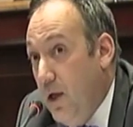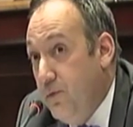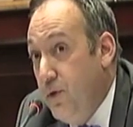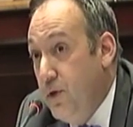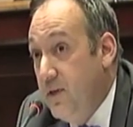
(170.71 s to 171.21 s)

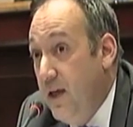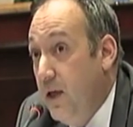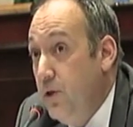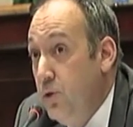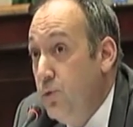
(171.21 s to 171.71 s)
If we
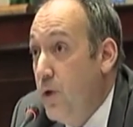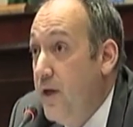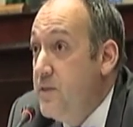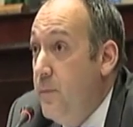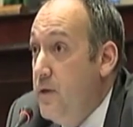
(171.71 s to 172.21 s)
take a human
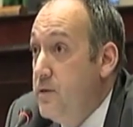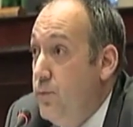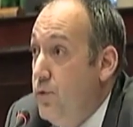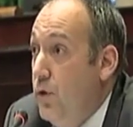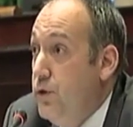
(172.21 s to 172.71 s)
rights-based
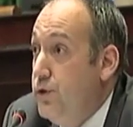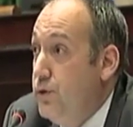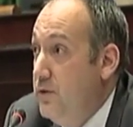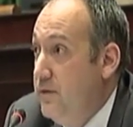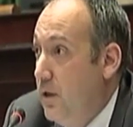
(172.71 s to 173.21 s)
approach
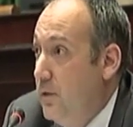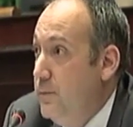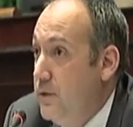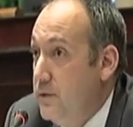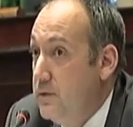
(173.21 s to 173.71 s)
to
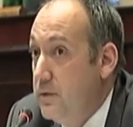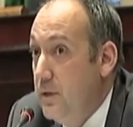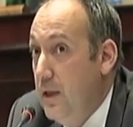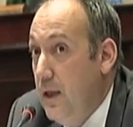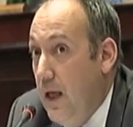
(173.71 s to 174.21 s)
development,
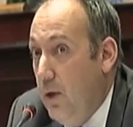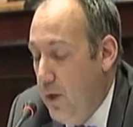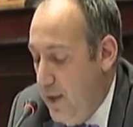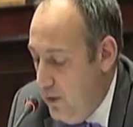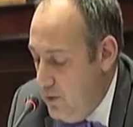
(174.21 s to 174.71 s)

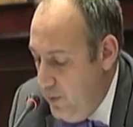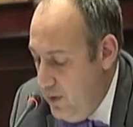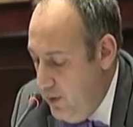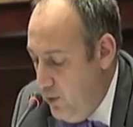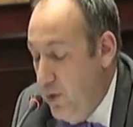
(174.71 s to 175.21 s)
our
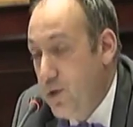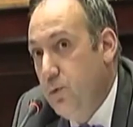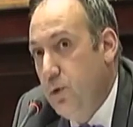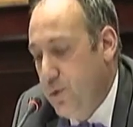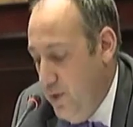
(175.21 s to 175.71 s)
accountability
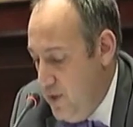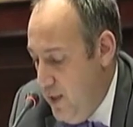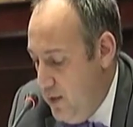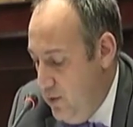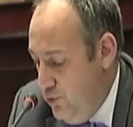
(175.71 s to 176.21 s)
question will
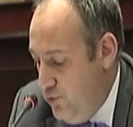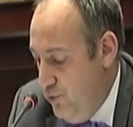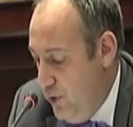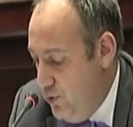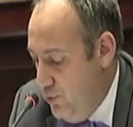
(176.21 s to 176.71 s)
translate into
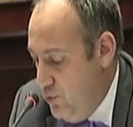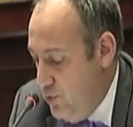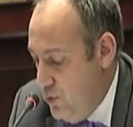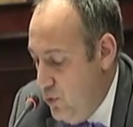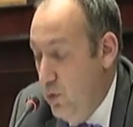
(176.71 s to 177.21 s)
two
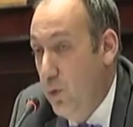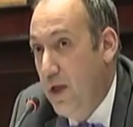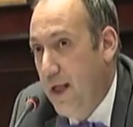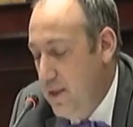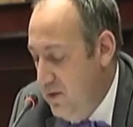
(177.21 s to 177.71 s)
issues. We
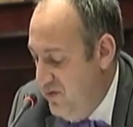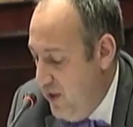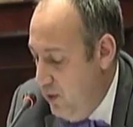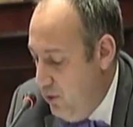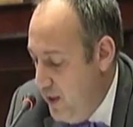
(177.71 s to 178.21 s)
will
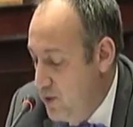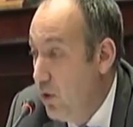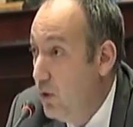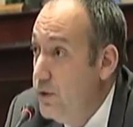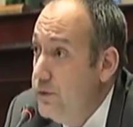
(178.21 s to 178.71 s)
identify rights
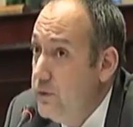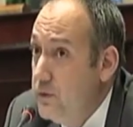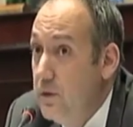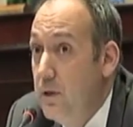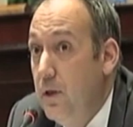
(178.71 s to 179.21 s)

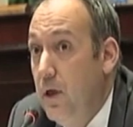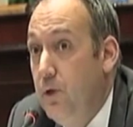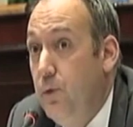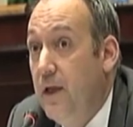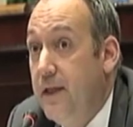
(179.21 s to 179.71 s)
holders,
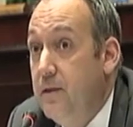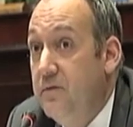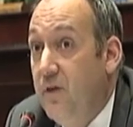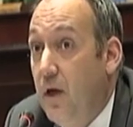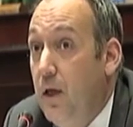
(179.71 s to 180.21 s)
and we will
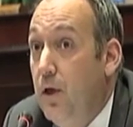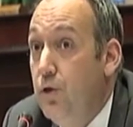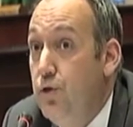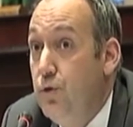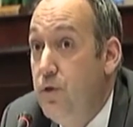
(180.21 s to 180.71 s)
identify
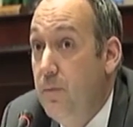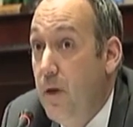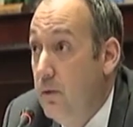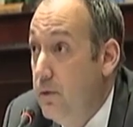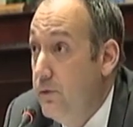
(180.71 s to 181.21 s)
duty
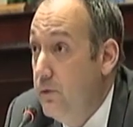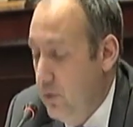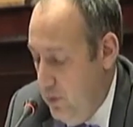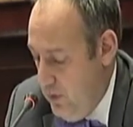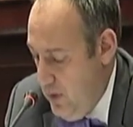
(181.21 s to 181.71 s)
bearers.